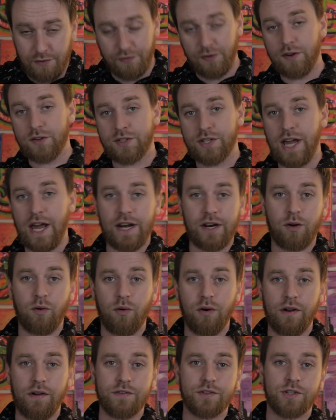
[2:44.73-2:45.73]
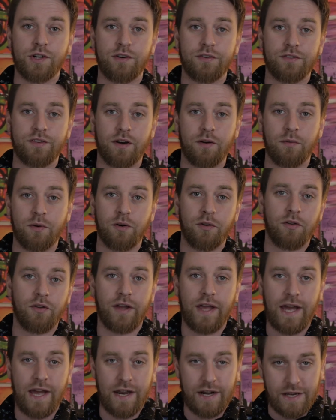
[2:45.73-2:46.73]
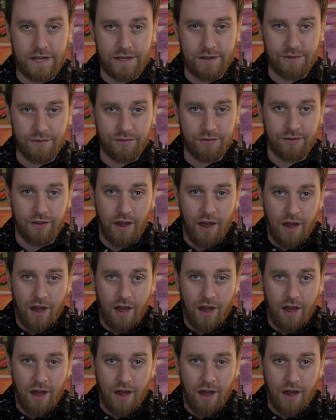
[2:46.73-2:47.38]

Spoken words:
first category of shirts that I want to look at is